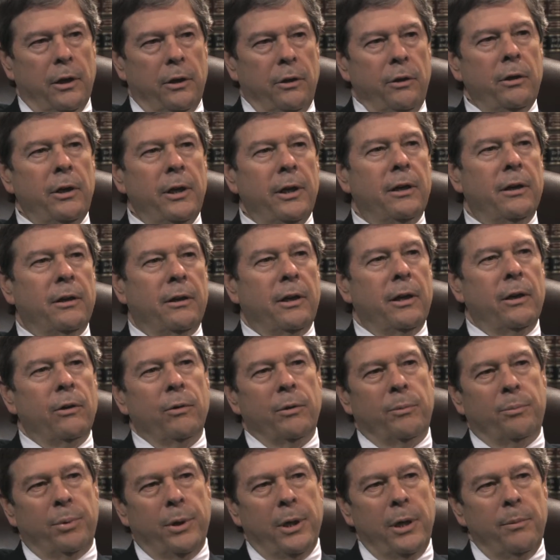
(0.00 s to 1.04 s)
You need to deal
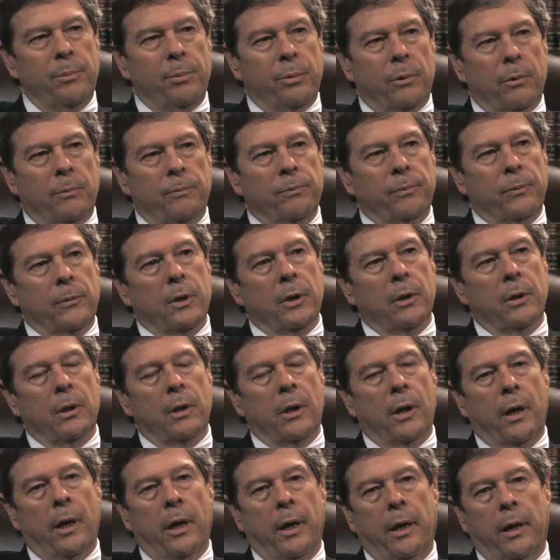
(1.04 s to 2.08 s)
with people,
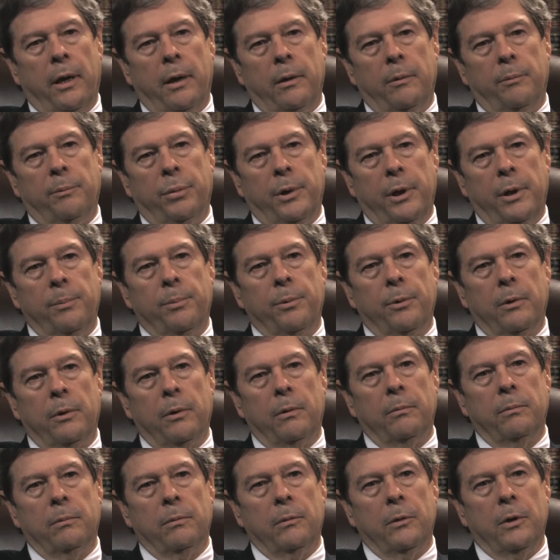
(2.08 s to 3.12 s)
and
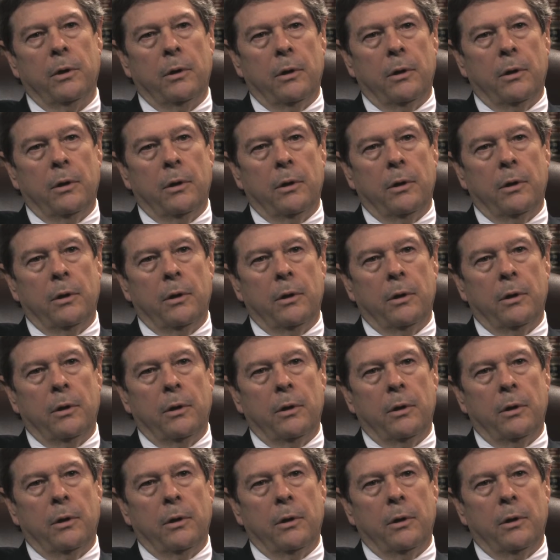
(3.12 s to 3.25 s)
people